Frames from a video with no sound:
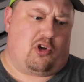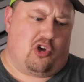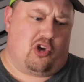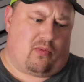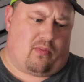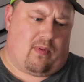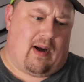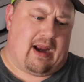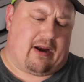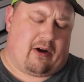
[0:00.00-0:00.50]
good
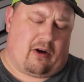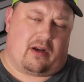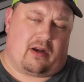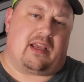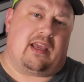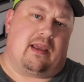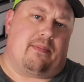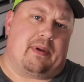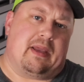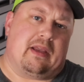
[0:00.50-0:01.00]
record
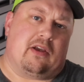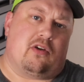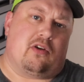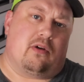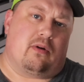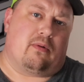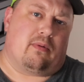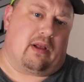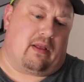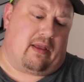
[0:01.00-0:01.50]
keeping
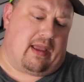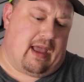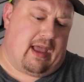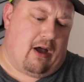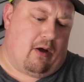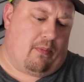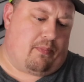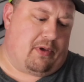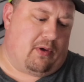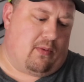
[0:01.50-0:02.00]
could really
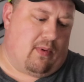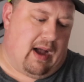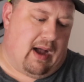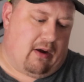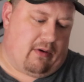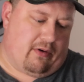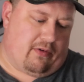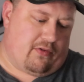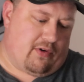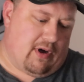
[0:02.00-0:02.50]
help you
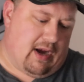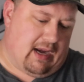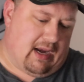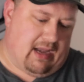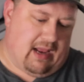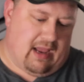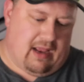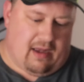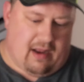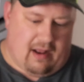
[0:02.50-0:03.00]
out in trying
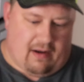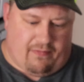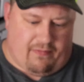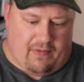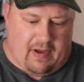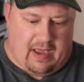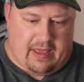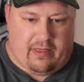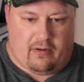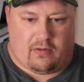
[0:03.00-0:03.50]
to
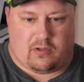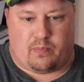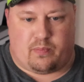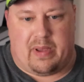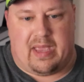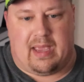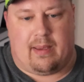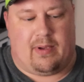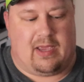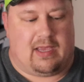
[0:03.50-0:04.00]
identify those
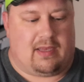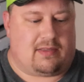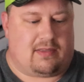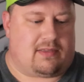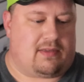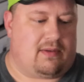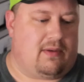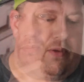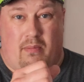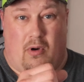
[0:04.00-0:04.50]

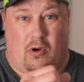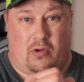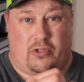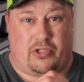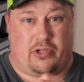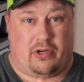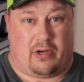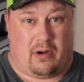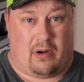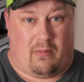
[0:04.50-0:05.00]
babies. The
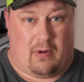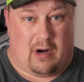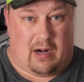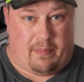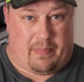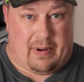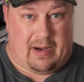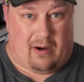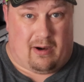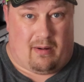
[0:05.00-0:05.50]
most you're going to want to
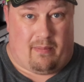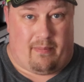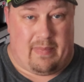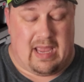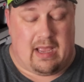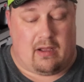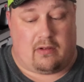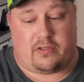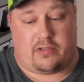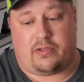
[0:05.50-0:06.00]
pair a
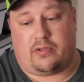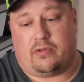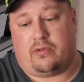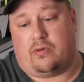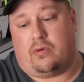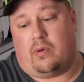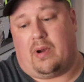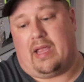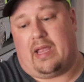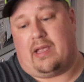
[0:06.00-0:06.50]
male
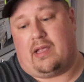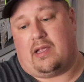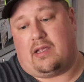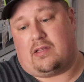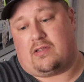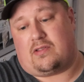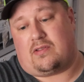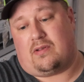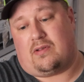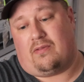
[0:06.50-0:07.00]
to
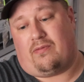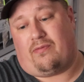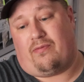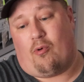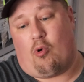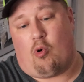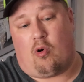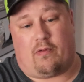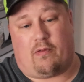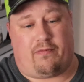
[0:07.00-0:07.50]
is
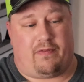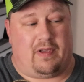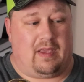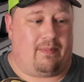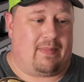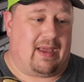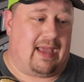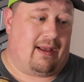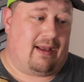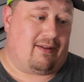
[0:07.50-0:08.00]
4
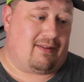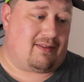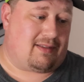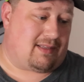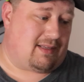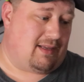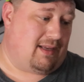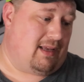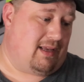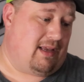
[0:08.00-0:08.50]

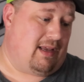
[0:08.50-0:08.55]
females,